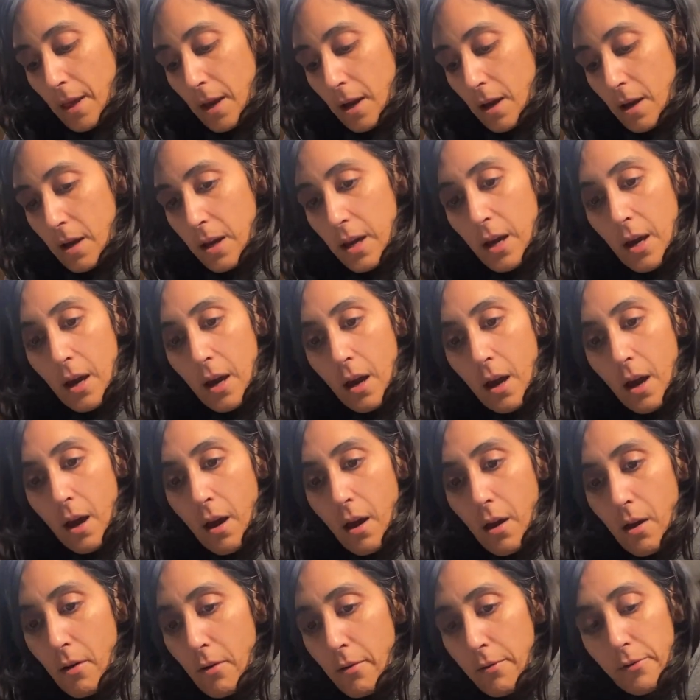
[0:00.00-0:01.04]
I
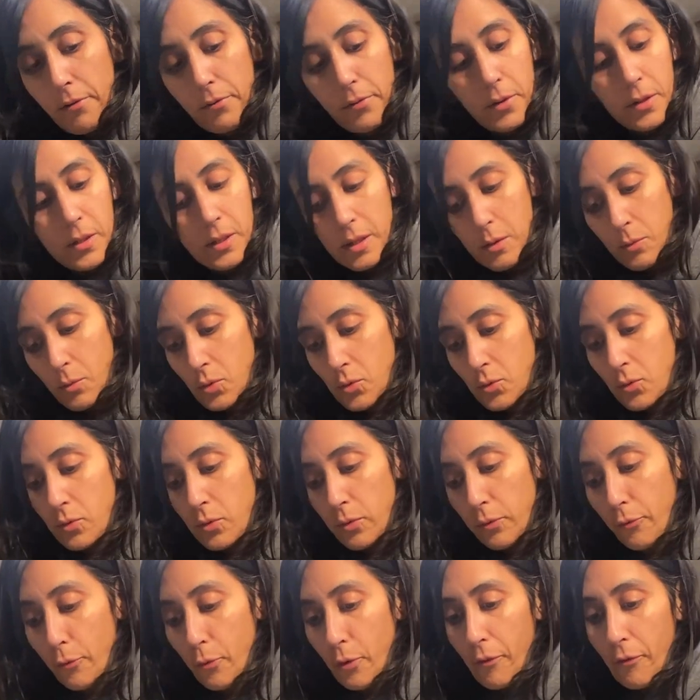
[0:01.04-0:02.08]
have, let's see, 1, 2, 3,
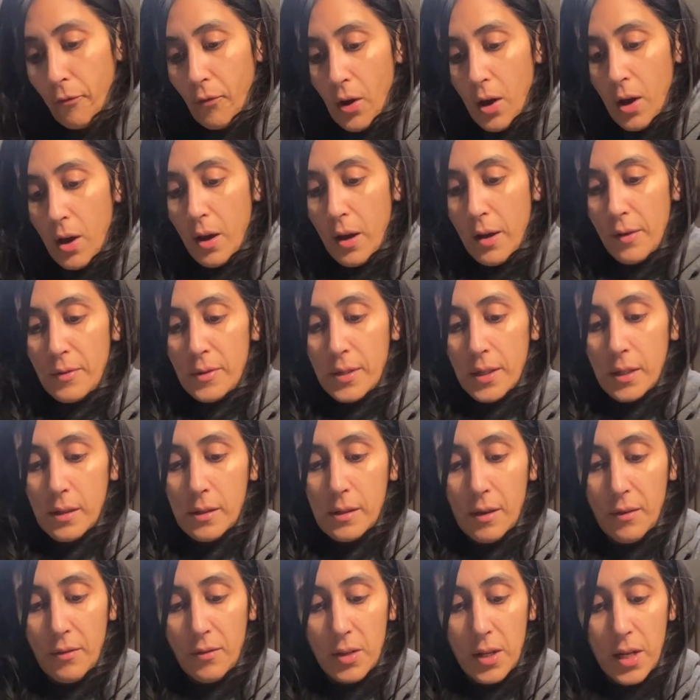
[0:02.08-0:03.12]
4, 5, 6,
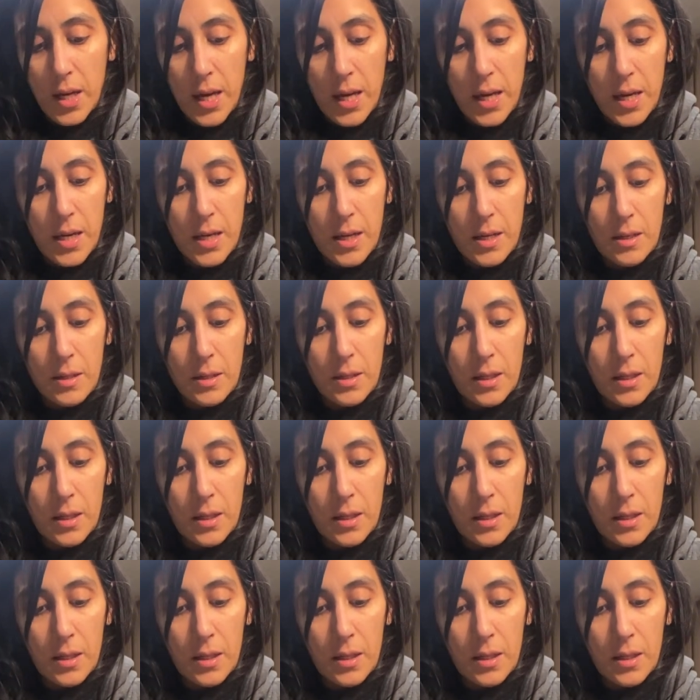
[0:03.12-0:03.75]
7, 8.